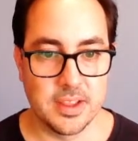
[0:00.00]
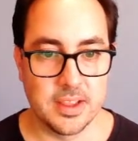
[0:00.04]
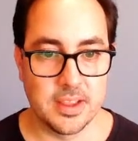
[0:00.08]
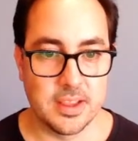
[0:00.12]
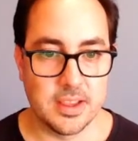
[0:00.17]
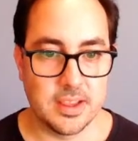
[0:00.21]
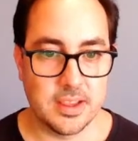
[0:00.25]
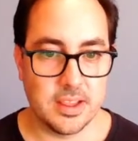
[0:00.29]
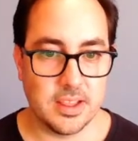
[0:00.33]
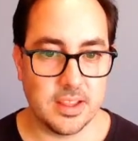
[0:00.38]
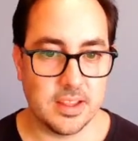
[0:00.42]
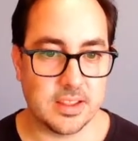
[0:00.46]

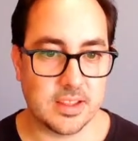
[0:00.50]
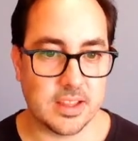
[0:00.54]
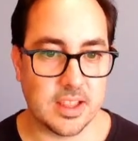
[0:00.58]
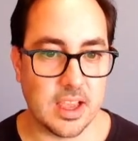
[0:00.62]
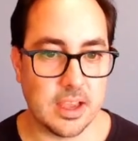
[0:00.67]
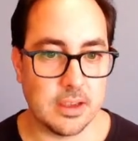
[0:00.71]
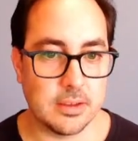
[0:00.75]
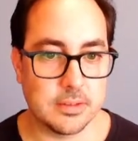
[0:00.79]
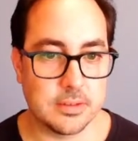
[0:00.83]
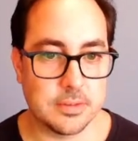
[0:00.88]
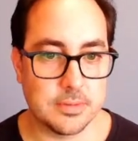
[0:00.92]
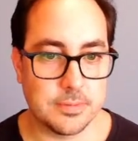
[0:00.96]
it
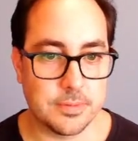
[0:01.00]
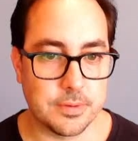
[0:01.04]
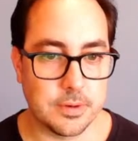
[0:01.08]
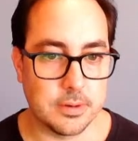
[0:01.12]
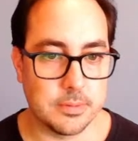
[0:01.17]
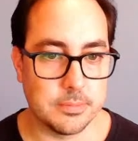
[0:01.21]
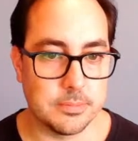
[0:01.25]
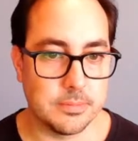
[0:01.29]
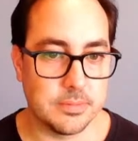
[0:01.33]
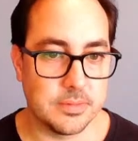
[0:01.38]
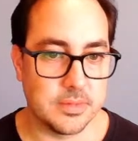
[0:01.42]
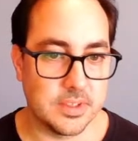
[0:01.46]
counts
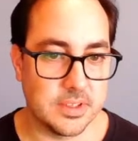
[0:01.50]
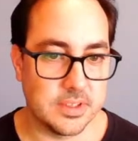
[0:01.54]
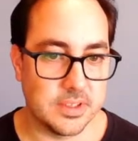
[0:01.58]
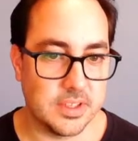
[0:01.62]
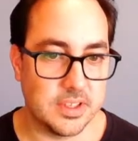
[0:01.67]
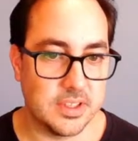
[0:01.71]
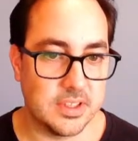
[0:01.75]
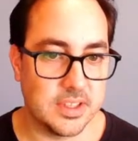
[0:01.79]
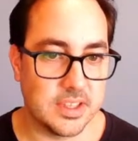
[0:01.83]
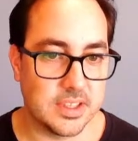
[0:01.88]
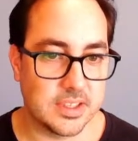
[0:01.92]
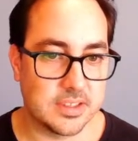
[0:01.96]
from the
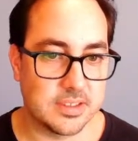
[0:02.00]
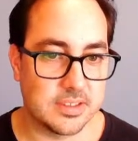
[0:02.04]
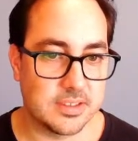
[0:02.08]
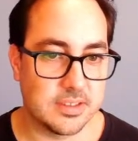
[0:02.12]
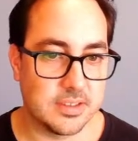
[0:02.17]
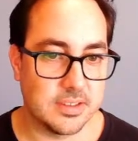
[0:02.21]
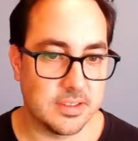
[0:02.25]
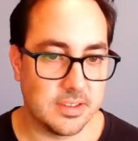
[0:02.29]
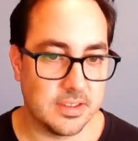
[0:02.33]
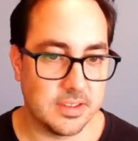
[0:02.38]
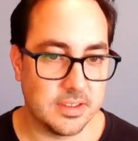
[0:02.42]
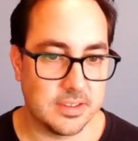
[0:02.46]
index
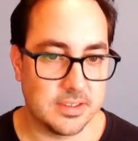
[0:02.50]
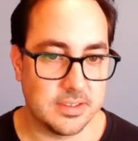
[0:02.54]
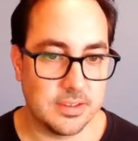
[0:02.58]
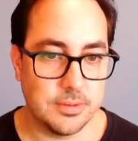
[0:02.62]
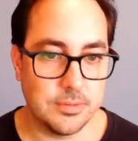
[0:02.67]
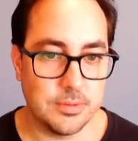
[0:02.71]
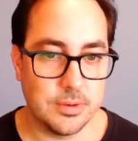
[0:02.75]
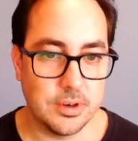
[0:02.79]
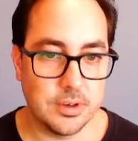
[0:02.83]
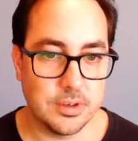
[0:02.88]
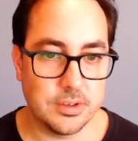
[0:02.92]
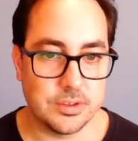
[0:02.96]

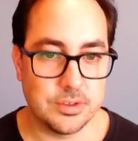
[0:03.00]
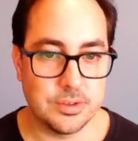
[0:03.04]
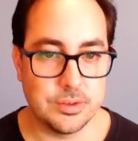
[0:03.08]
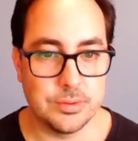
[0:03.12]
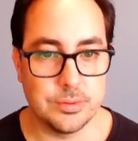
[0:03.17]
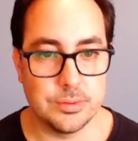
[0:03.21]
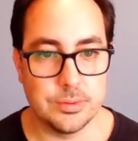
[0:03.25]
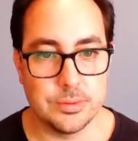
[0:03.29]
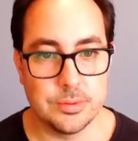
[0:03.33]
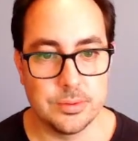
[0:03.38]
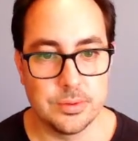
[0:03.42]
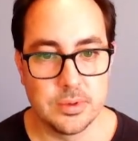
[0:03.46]
0
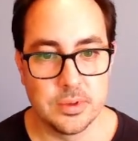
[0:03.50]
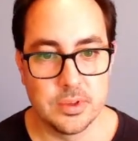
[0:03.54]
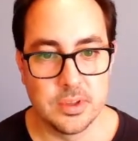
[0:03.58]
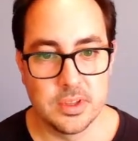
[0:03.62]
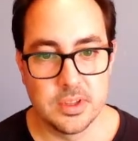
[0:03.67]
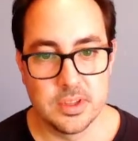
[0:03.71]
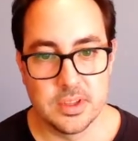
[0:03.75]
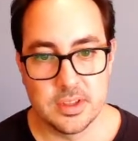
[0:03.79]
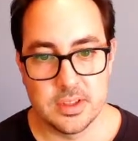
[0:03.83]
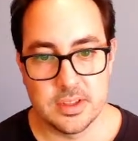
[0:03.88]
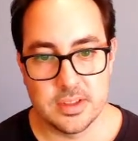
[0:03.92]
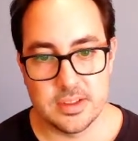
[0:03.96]
to
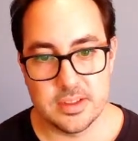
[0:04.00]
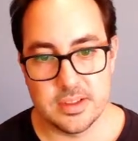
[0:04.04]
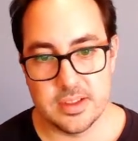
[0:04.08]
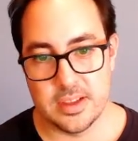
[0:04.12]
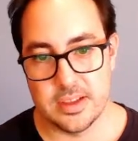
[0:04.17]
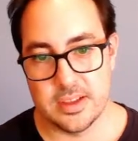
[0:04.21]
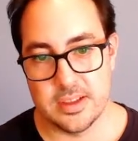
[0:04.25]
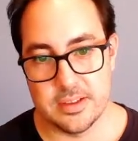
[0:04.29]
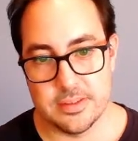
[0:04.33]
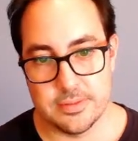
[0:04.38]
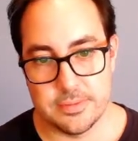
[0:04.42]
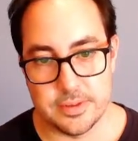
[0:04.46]

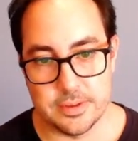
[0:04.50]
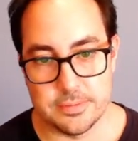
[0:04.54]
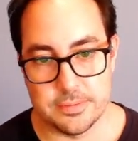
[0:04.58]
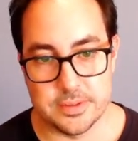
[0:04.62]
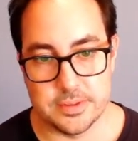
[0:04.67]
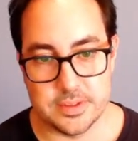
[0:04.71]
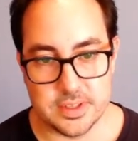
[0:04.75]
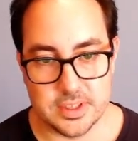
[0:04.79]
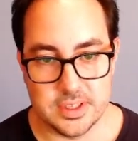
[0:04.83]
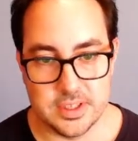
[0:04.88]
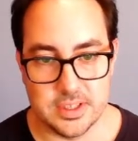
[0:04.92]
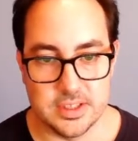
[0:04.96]
the
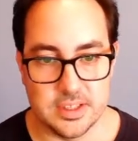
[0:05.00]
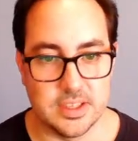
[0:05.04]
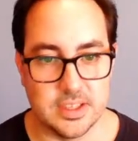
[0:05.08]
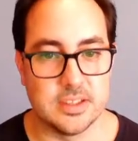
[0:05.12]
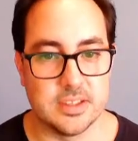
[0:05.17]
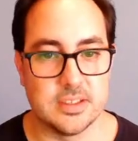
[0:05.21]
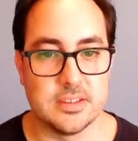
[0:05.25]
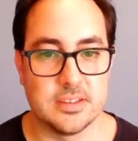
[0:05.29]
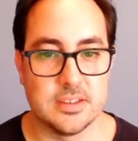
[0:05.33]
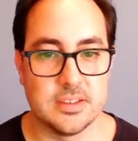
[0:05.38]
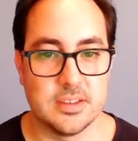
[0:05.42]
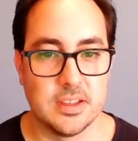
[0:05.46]
5th
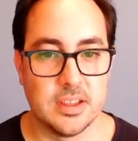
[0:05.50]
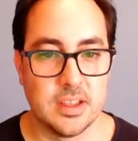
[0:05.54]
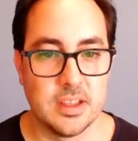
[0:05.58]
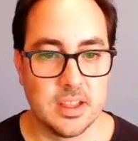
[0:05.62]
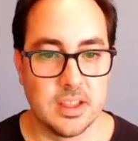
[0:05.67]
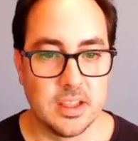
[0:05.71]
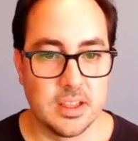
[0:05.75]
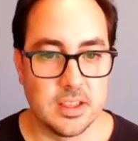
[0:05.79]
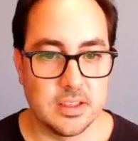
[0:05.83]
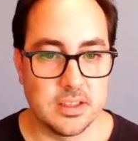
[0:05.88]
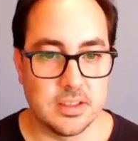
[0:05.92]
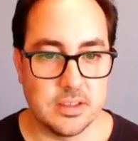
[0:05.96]
index.
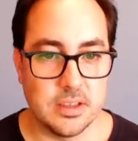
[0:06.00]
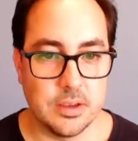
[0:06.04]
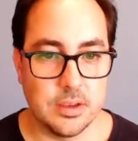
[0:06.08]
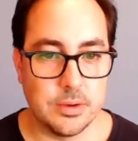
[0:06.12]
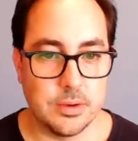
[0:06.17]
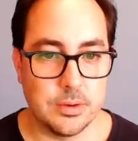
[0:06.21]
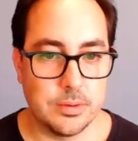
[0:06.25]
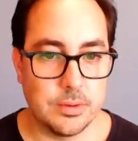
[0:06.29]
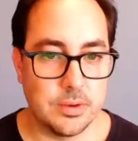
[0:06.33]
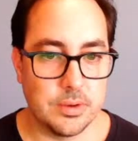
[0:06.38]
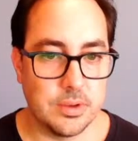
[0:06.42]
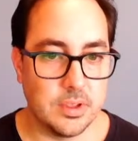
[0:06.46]

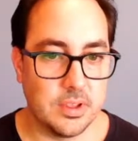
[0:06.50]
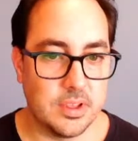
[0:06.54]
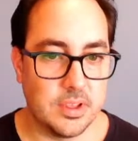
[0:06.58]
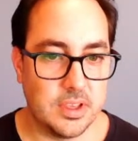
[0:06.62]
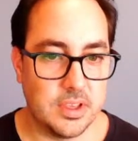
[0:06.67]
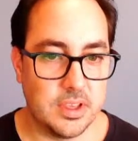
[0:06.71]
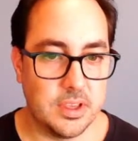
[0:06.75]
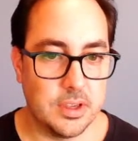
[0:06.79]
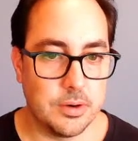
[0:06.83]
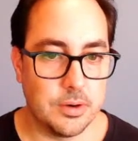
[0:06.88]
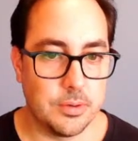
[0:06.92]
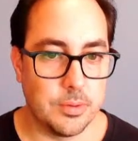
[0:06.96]
So
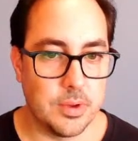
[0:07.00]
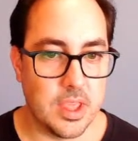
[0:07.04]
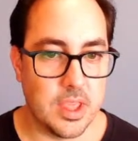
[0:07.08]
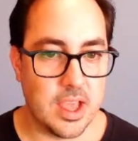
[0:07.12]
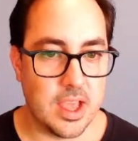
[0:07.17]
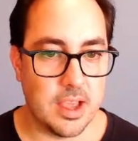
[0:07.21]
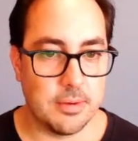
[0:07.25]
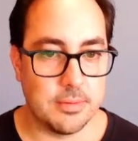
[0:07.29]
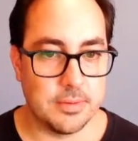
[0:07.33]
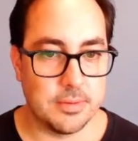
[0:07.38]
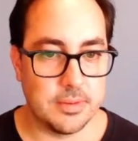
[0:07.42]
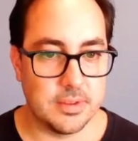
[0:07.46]
here we
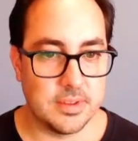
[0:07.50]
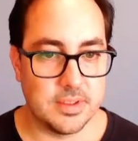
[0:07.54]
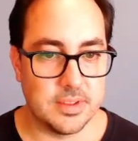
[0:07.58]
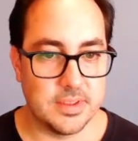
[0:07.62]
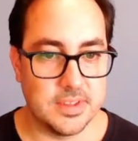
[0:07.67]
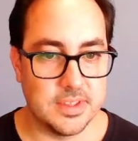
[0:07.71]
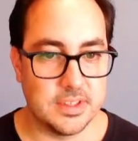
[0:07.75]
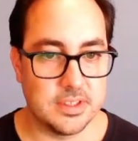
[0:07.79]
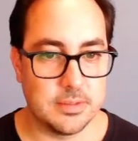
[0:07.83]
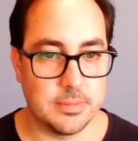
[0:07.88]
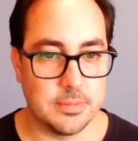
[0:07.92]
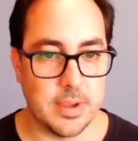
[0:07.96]
have
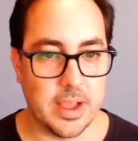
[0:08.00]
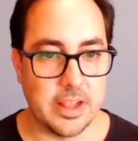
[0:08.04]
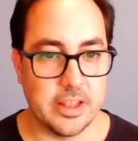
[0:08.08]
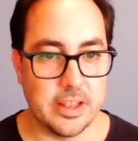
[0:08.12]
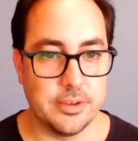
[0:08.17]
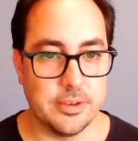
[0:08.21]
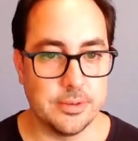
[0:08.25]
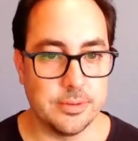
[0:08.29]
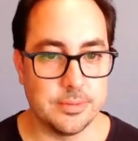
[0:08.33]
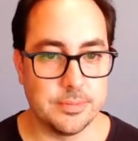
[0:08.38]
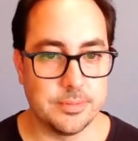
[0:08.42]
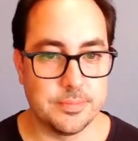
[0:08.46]
this
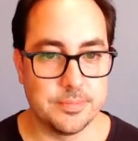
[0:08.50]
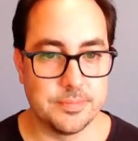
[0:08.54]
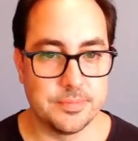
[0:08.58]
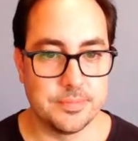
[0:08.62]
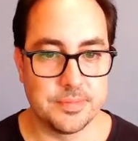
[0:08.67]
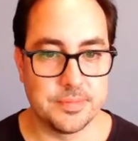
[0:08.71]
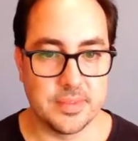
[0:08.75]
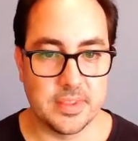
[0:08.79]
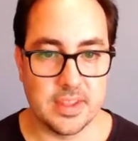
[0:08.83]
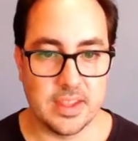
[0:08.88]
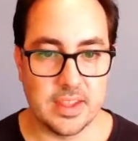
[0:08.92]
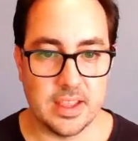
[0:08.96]
value.
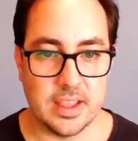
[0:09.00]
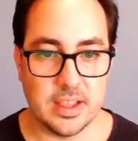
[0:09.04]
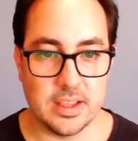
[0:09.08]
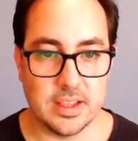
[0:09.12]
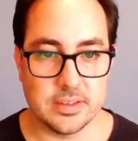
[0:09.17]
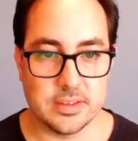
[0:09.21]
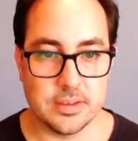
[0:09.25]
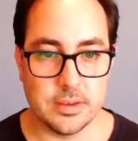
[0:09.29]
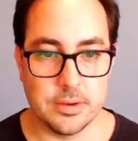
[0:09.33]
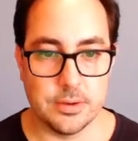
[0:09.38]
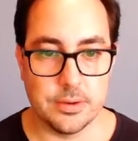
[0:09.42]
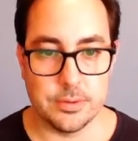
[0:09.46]

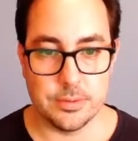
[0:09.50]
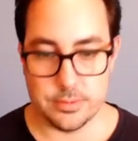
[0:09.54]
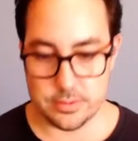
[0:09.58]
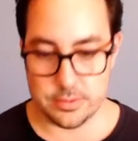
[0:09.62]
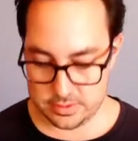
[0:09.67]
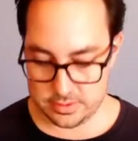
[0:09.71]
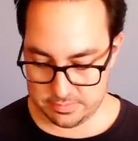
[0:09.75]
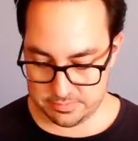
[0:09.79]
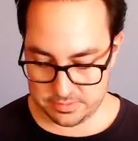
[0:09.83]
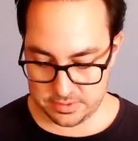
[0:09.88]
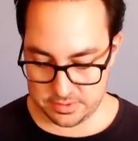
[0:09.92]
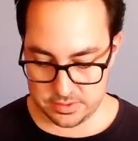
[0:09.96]
So
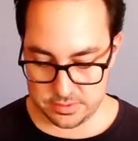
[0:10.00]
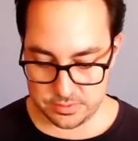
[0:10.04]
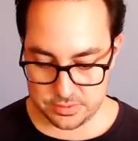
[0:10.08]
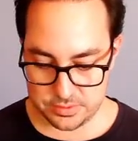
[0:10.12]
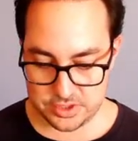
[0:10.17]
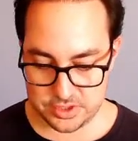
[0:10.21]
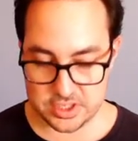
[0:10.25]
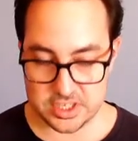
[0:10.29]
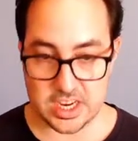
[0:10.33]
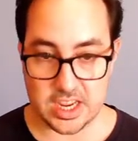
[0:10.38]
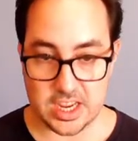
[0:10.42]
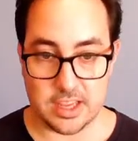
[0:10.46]
if we do
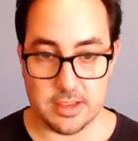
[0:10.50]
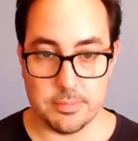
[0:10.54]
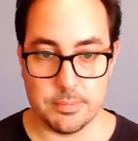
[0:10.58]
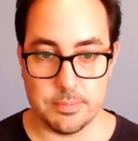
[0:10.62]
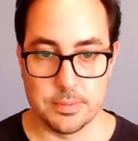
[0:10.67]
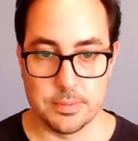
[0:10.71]
shape